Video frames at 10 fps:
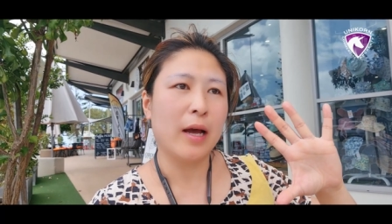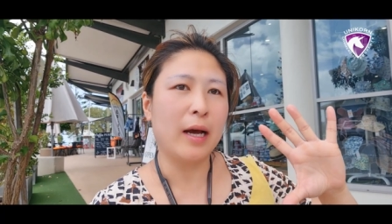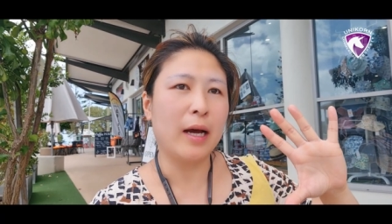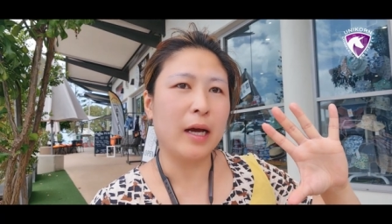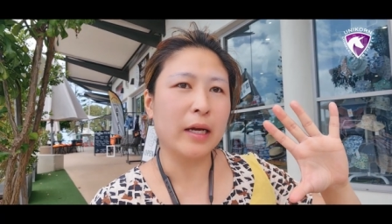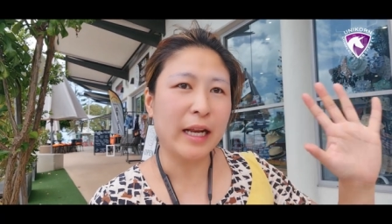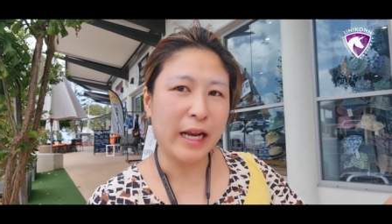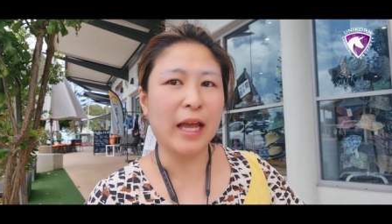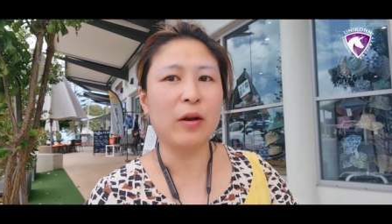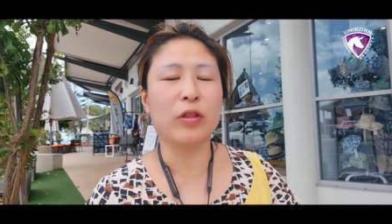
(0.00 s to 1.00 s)
uh, get
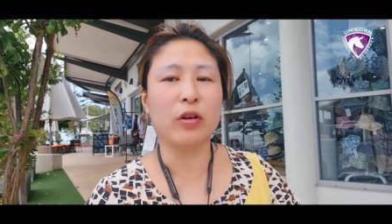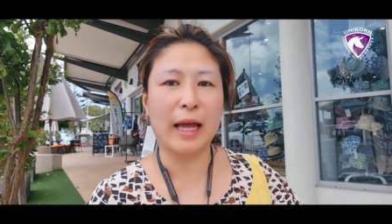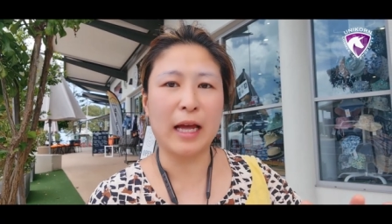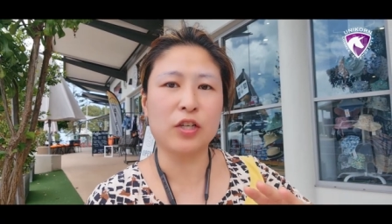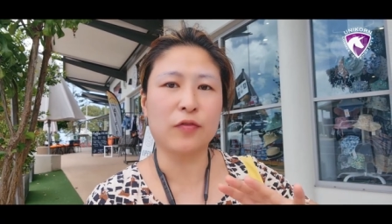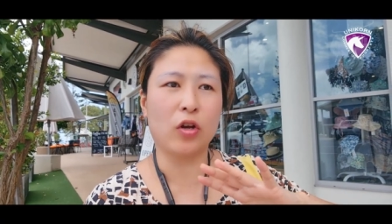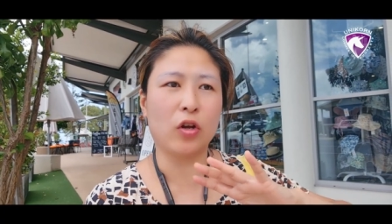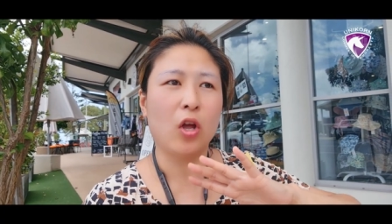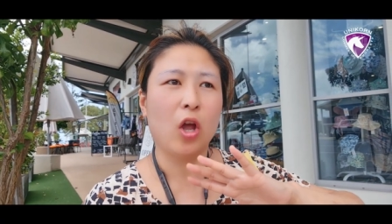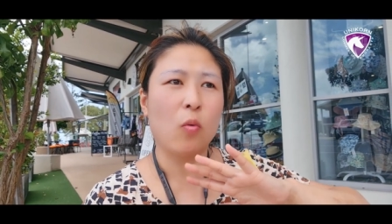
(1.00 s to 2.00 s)
ahead with your cash flow